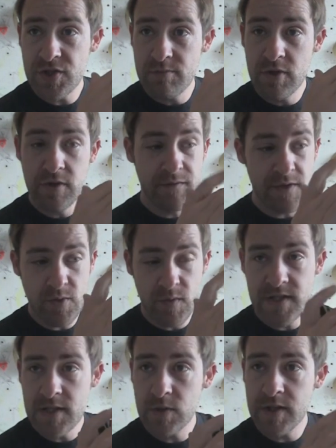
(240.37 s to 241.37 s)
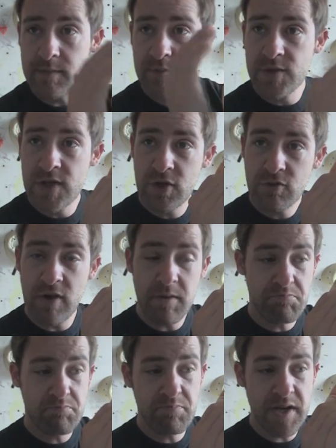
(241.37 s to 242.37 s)
smooth, there's all these little dimples, great
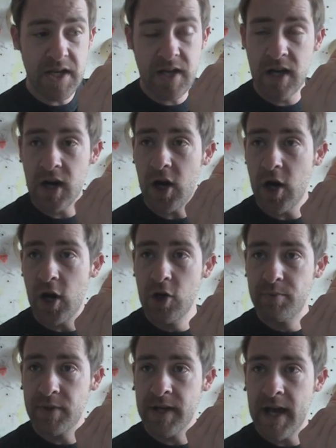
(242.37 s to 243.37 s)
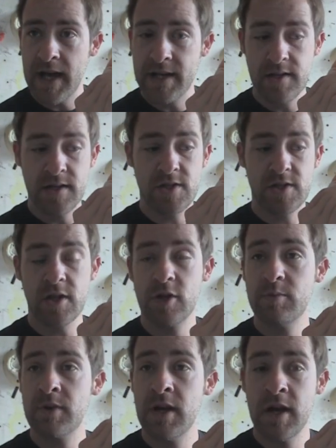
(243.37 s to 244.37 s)
big open hand
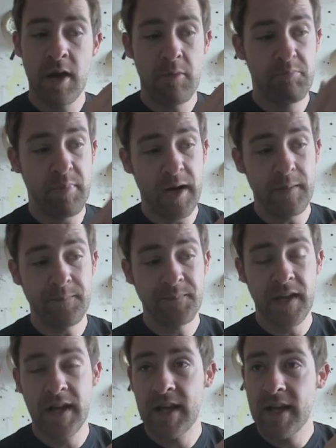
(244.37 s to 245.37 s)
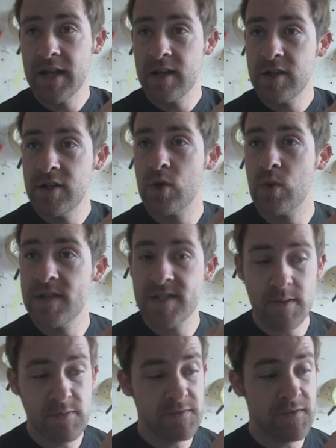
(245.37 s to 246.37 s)
slope. But you always
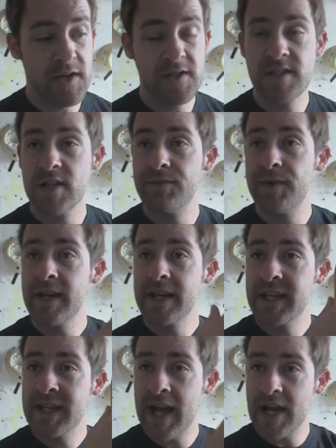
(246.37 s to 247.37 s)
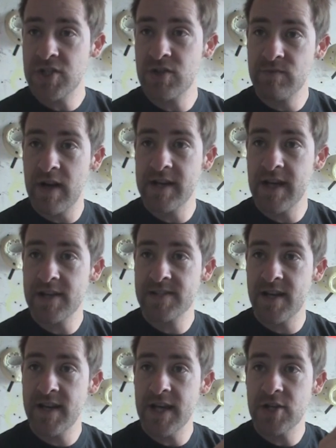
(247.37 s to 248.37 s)
seem to find yourself catching around the
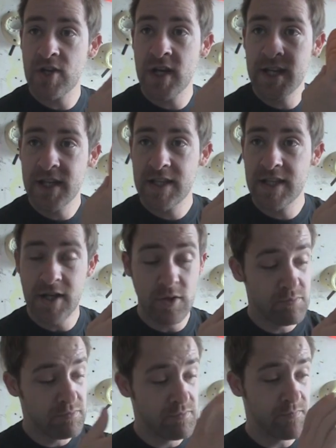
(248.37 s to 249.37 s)
outside edge. You know,